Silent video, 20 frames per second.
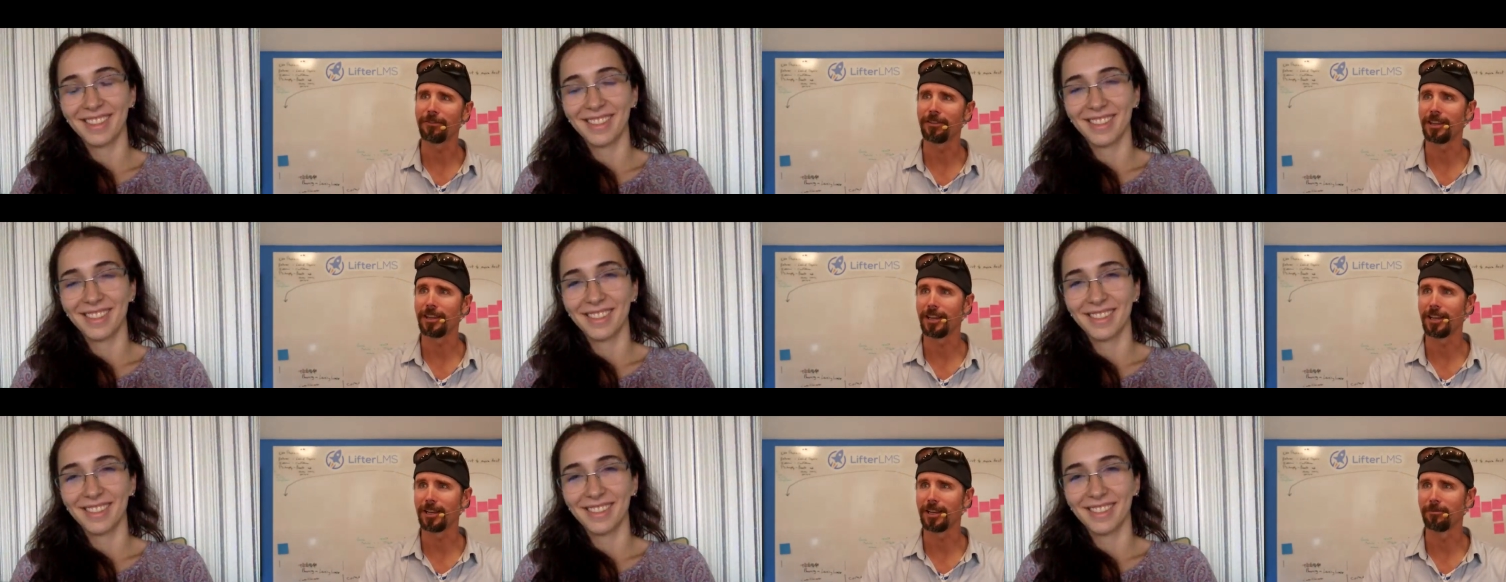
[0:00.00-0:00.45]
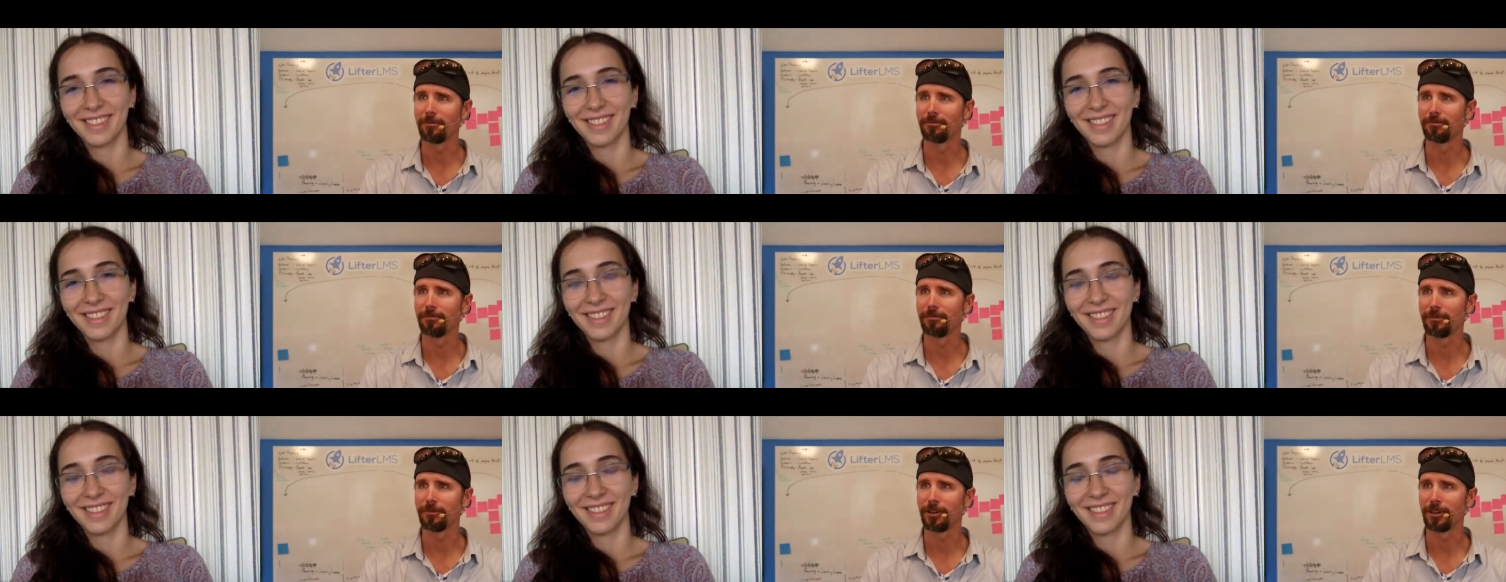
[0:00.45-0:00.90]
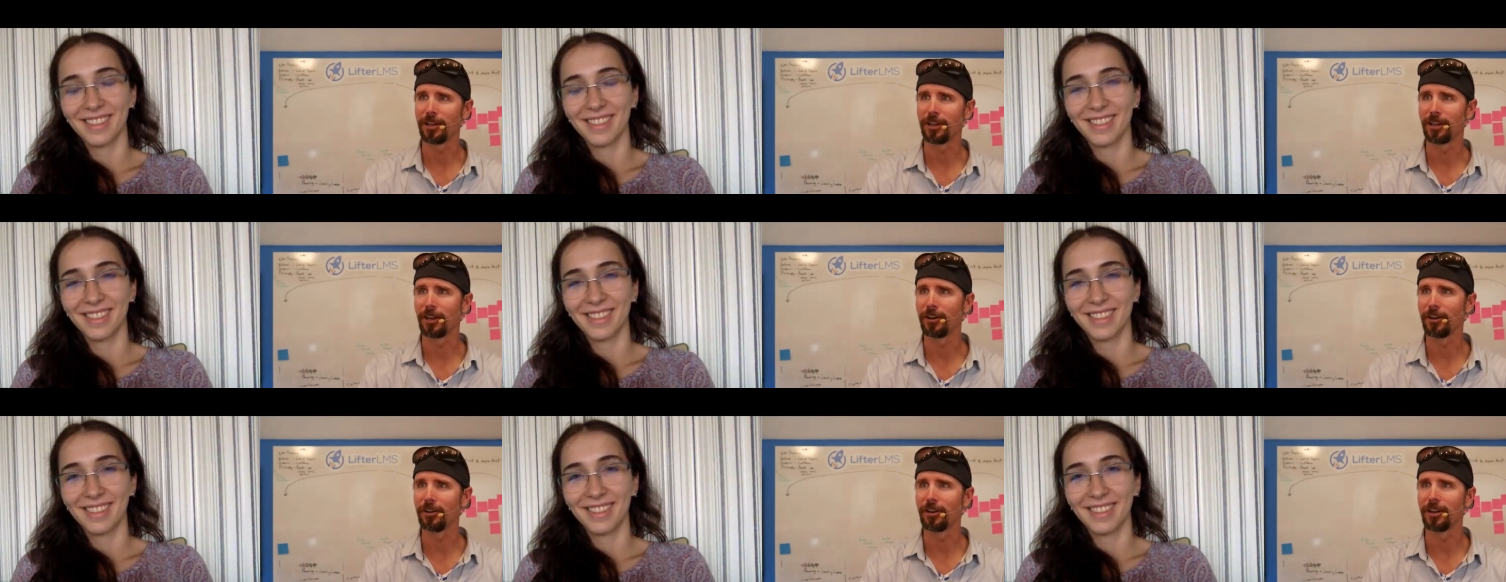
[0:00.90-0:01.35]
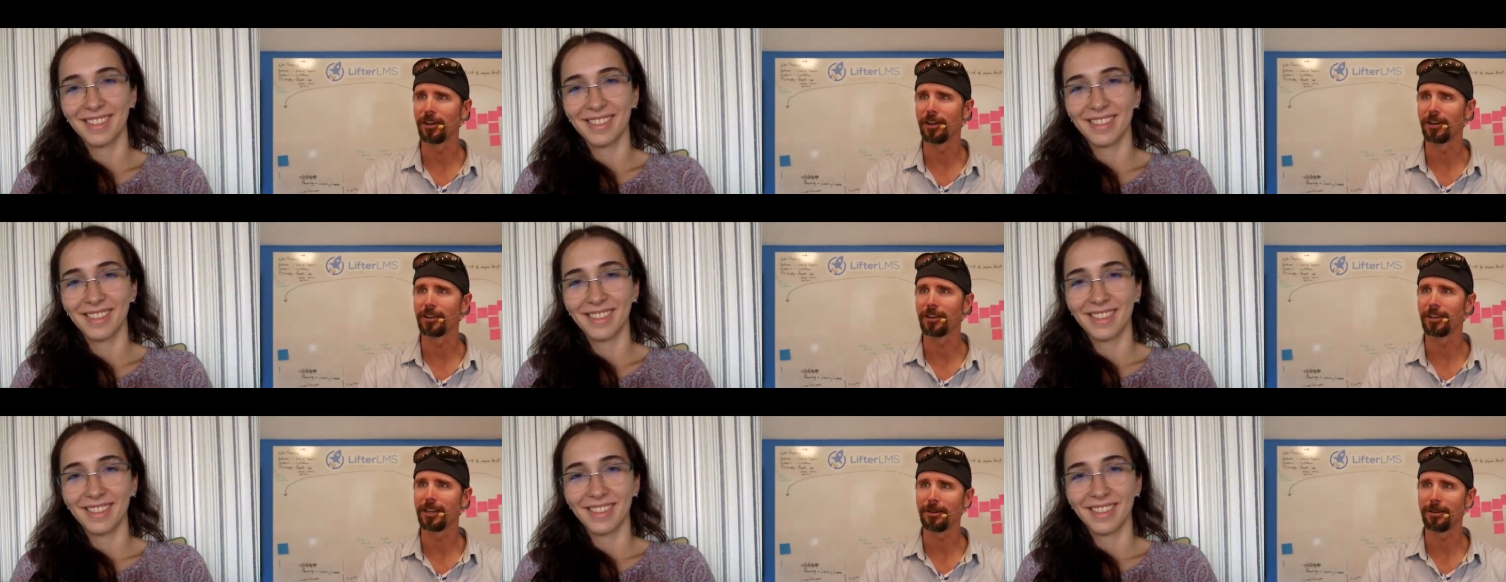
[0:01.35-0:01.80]
Speaker 1: theme. You can go to
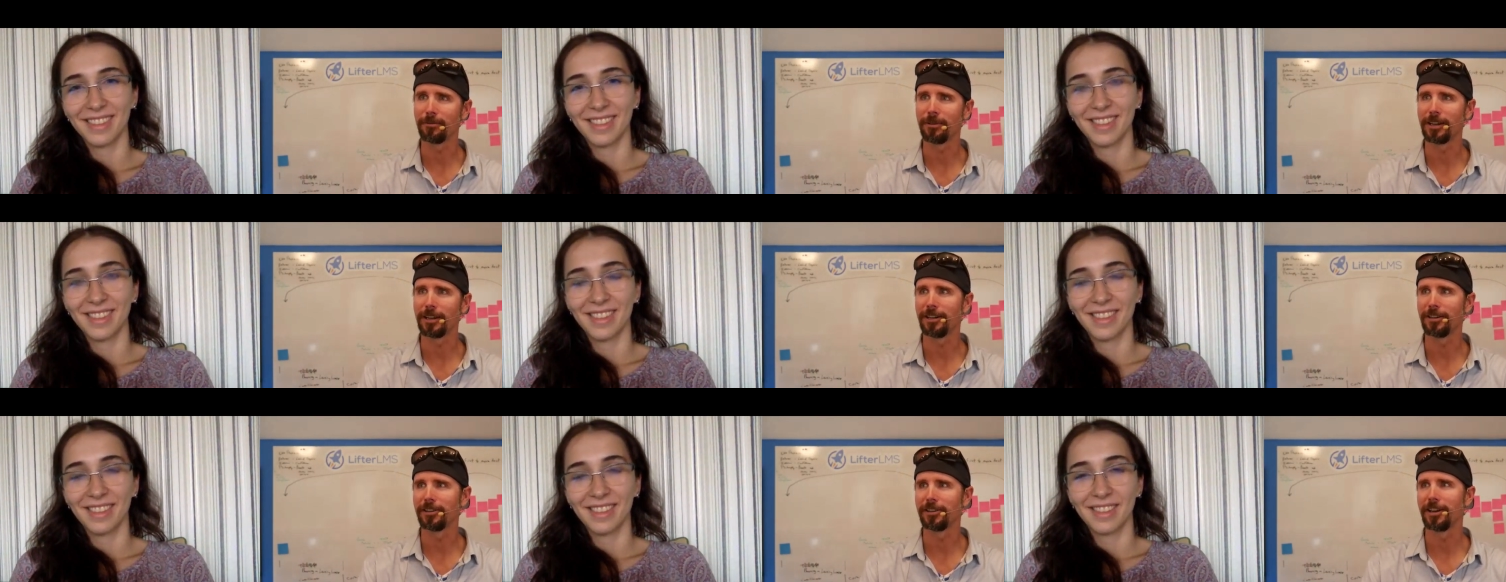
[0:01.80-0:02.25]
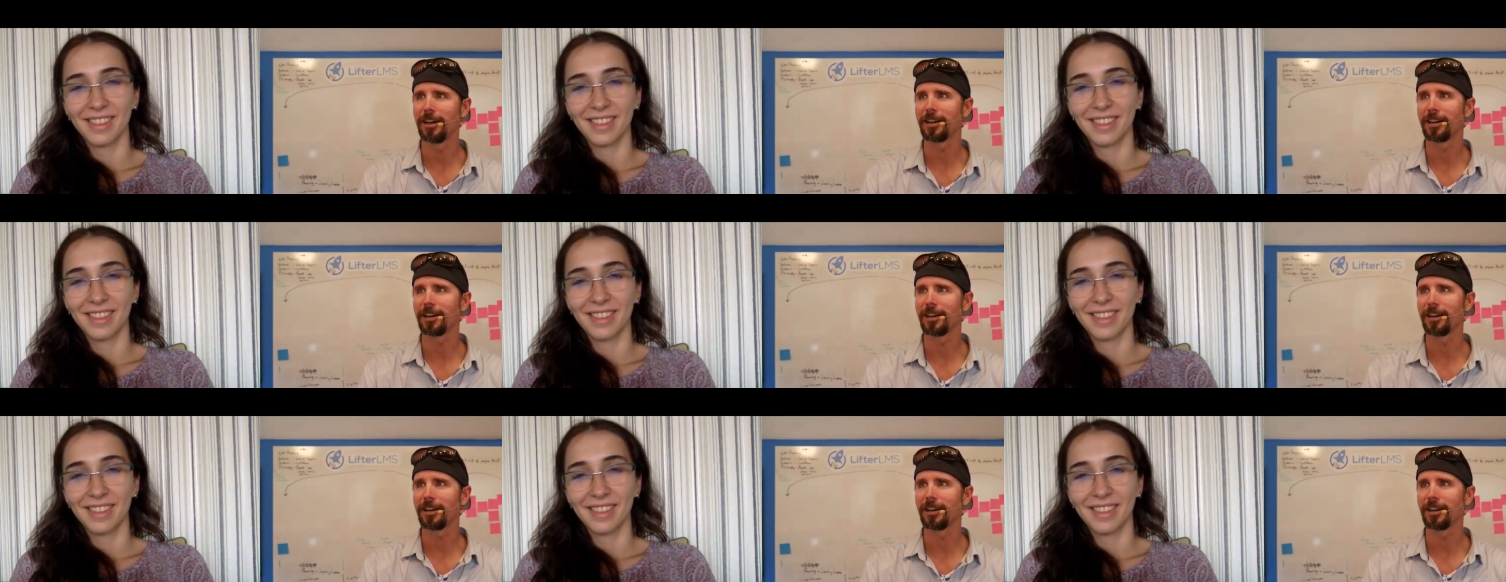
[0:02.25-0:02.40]
theme isle dot